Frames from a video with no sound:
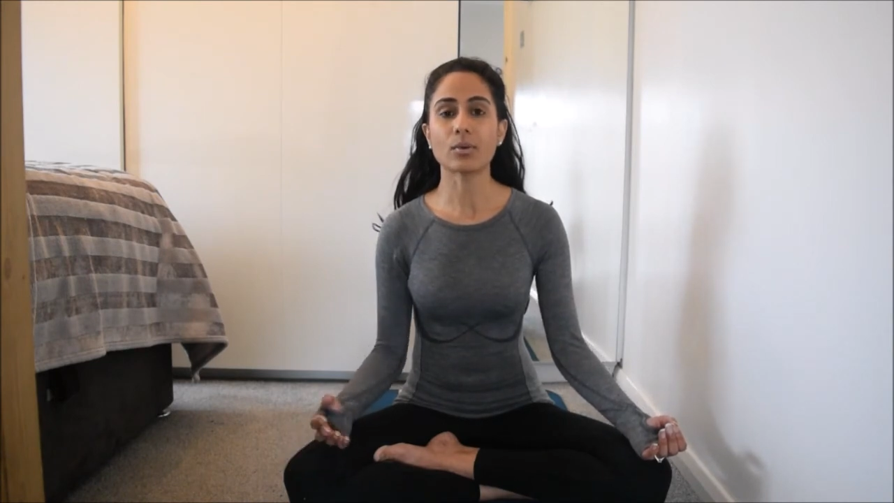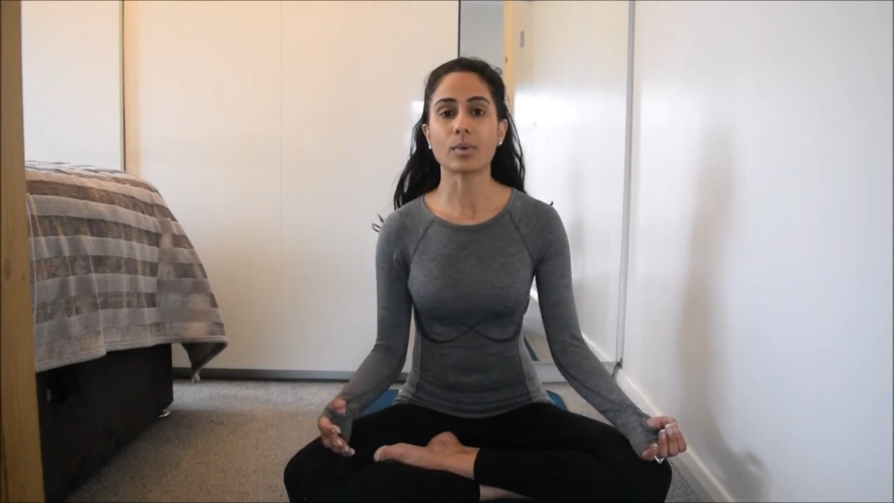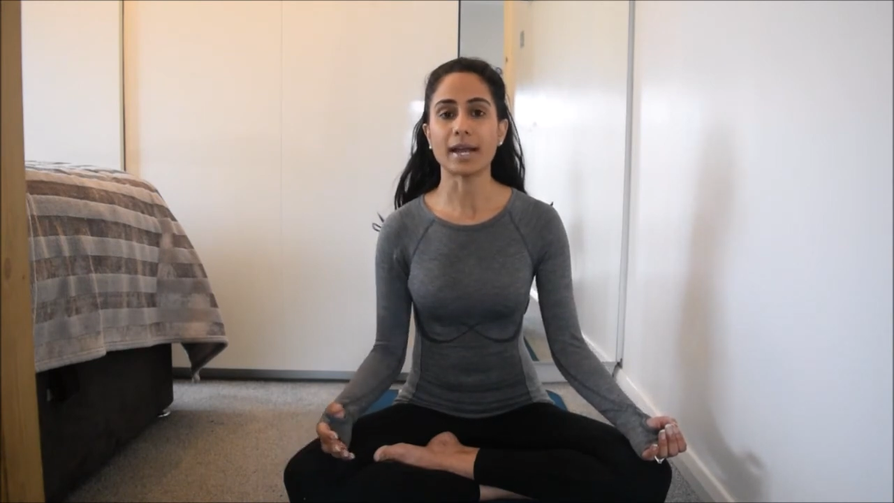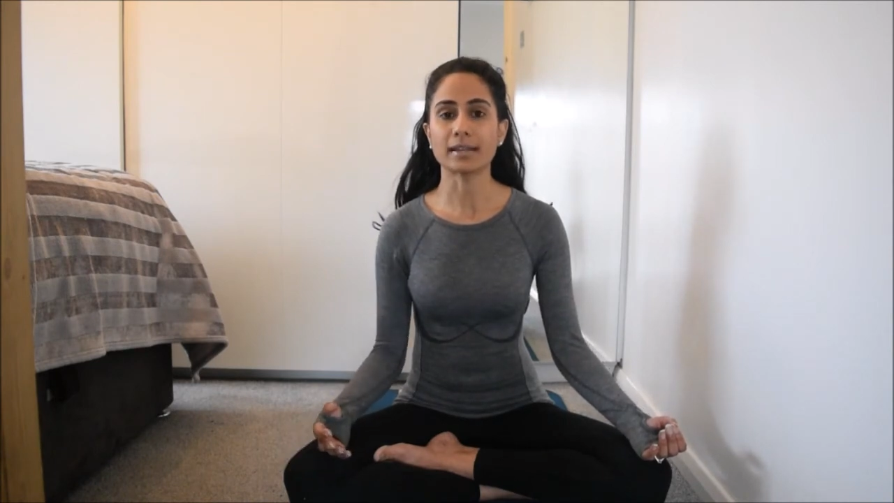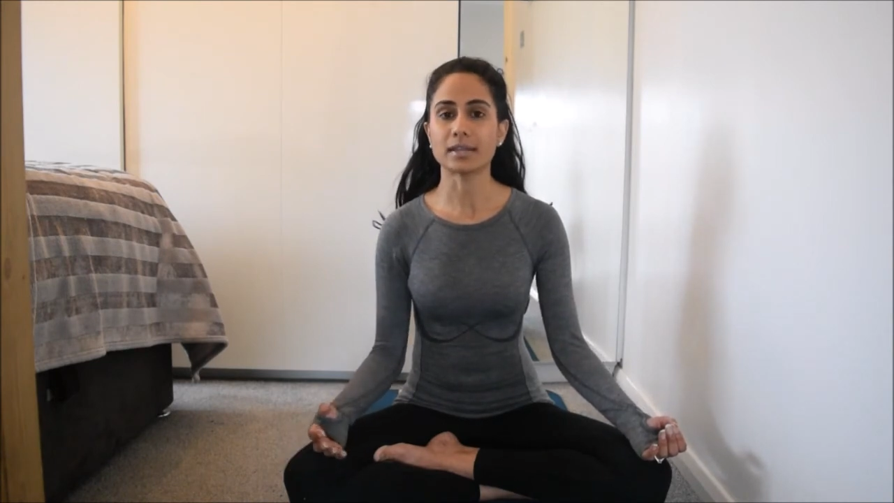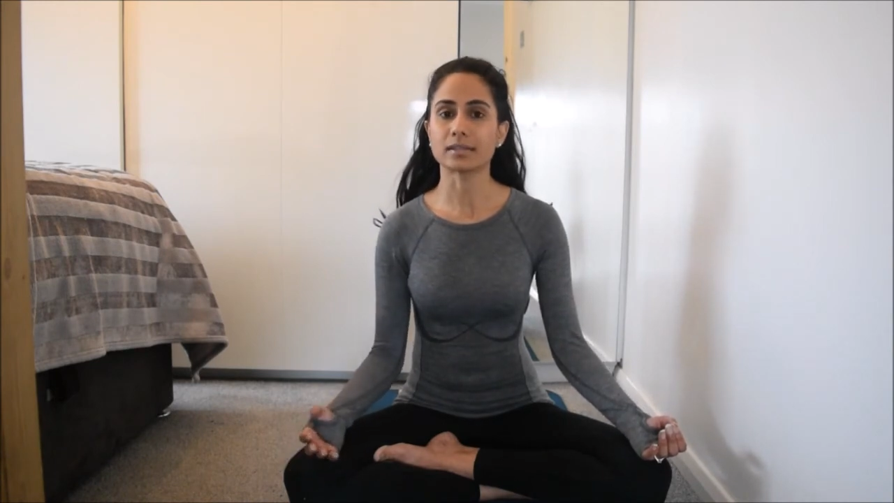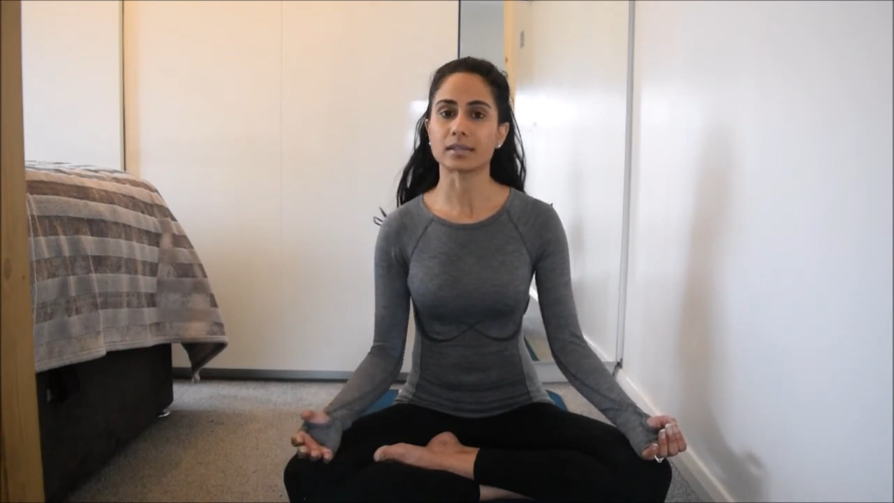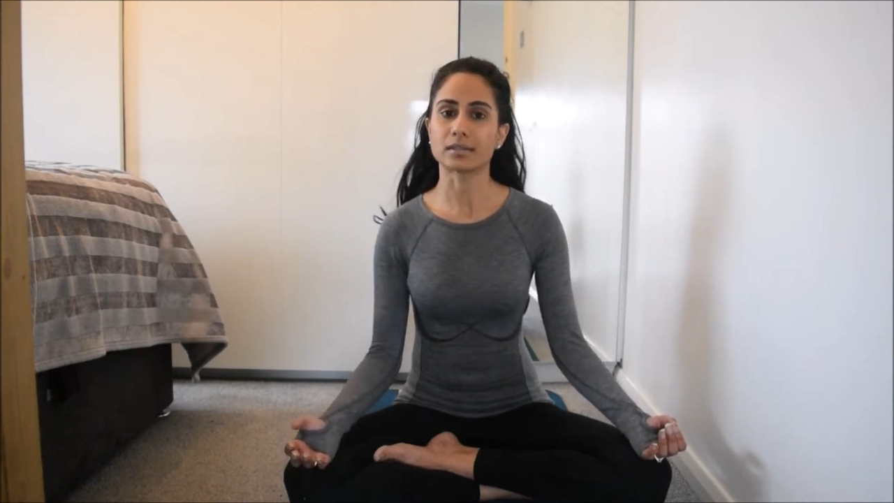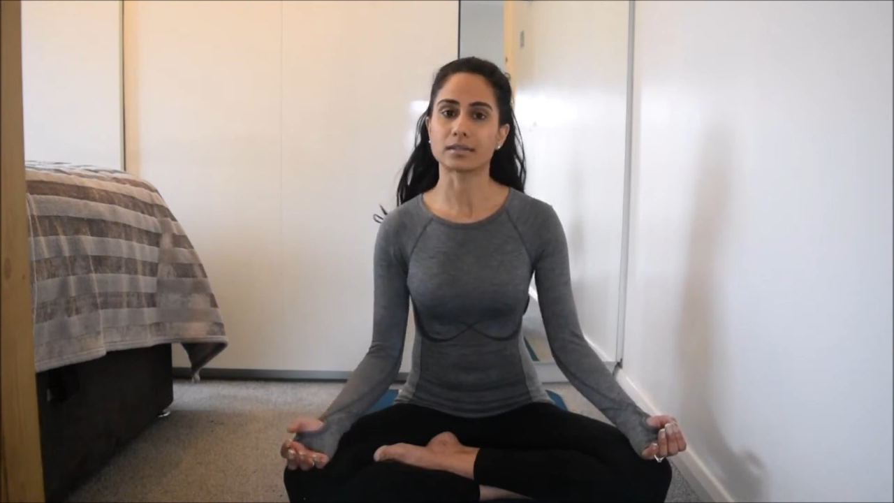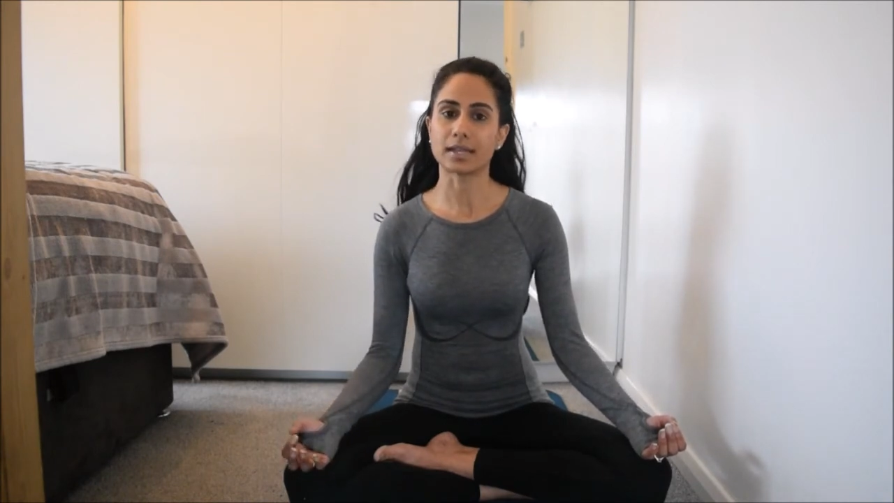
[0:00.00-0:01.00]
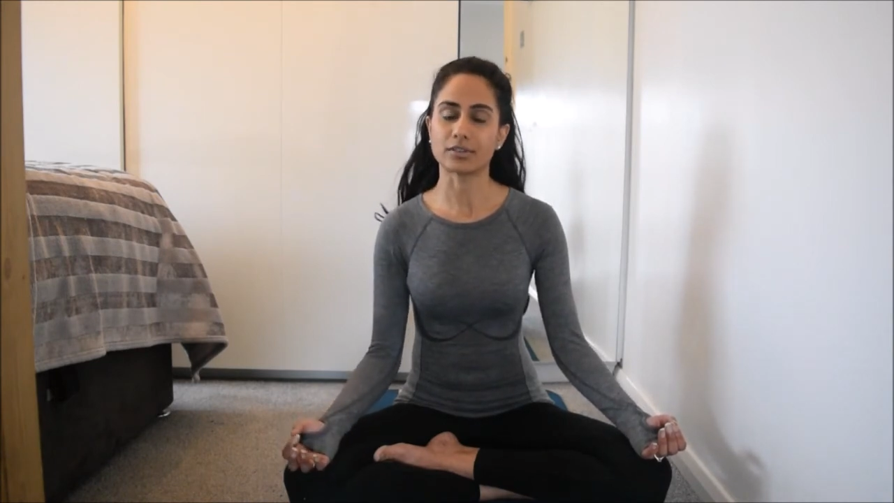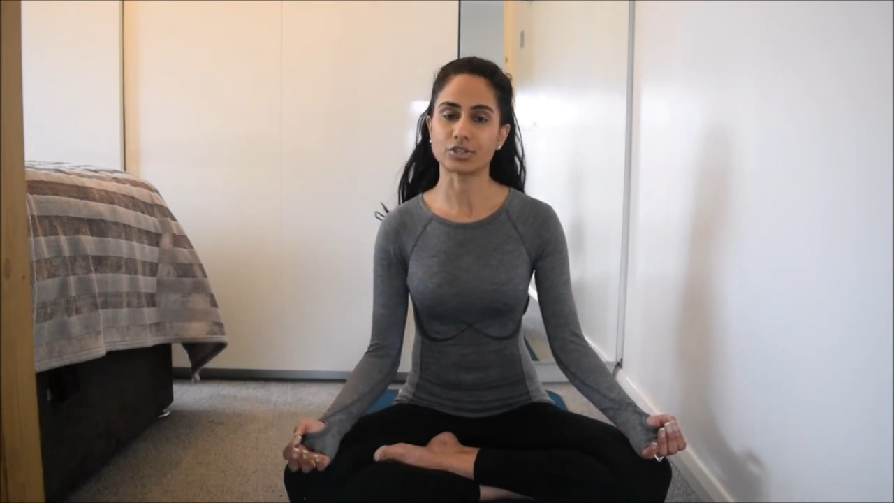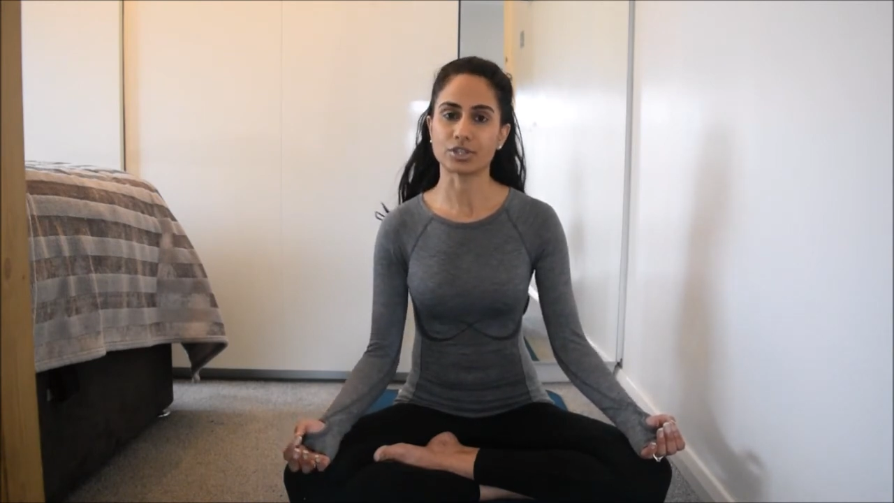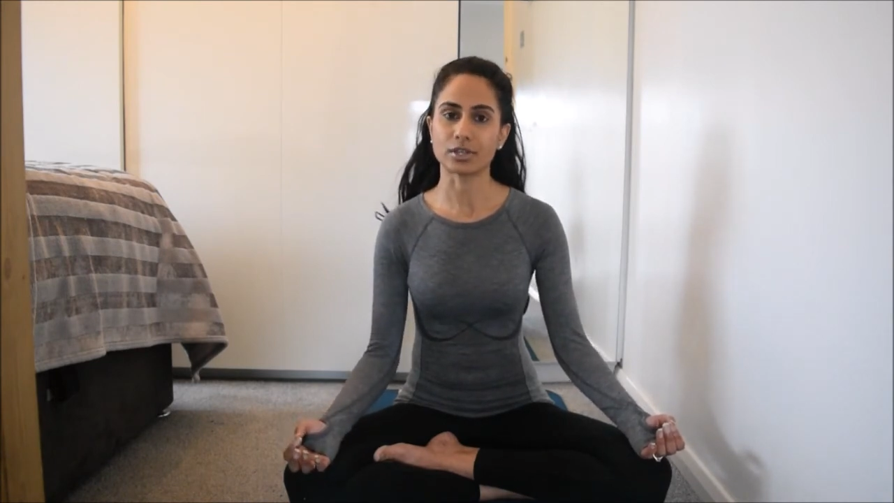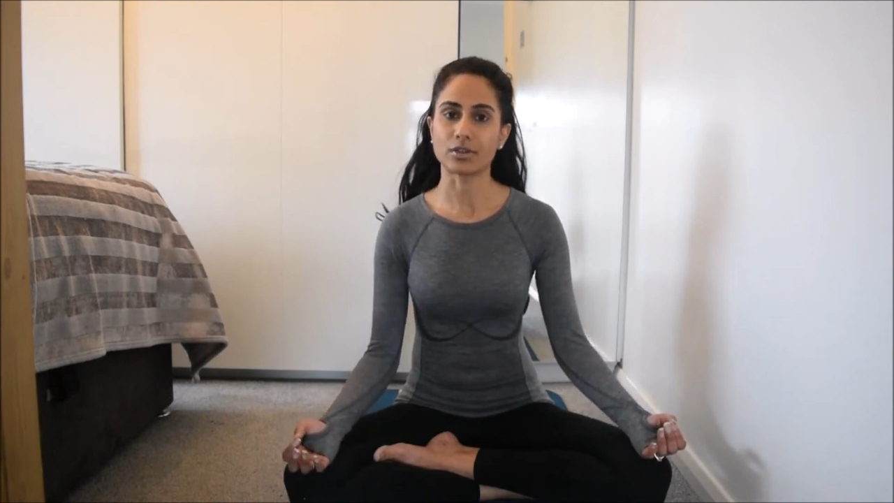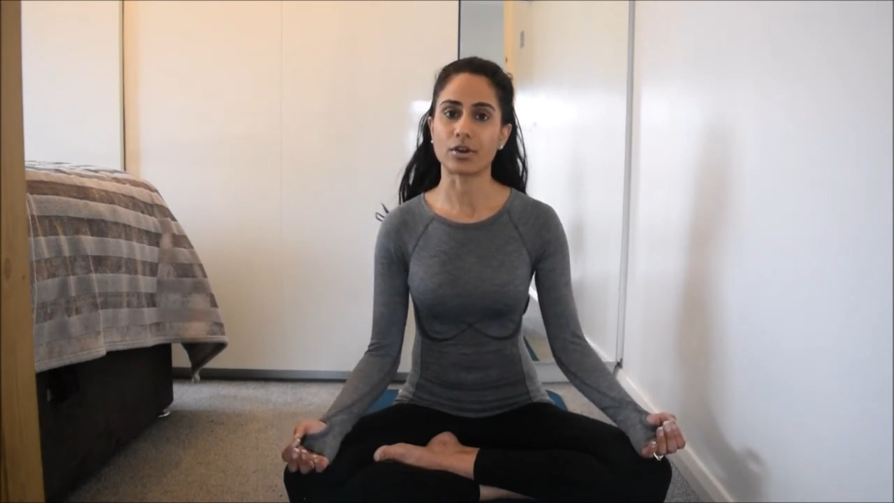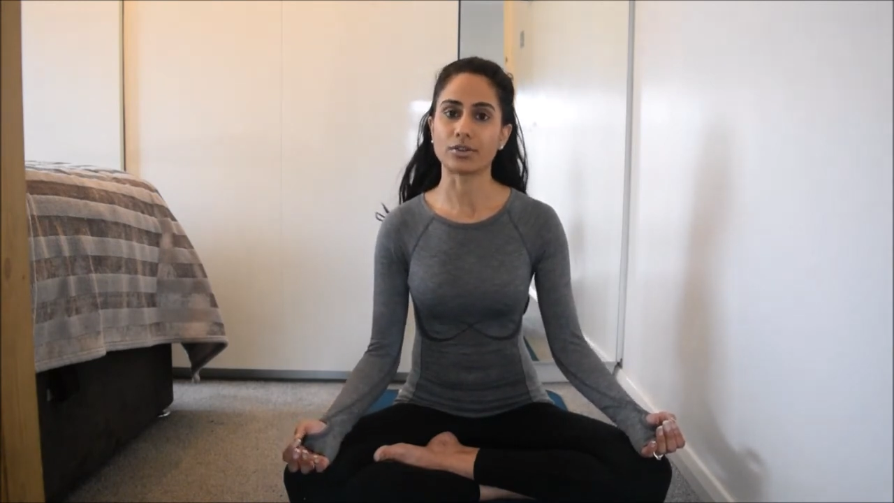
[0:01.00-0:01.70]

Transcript: awareness and attention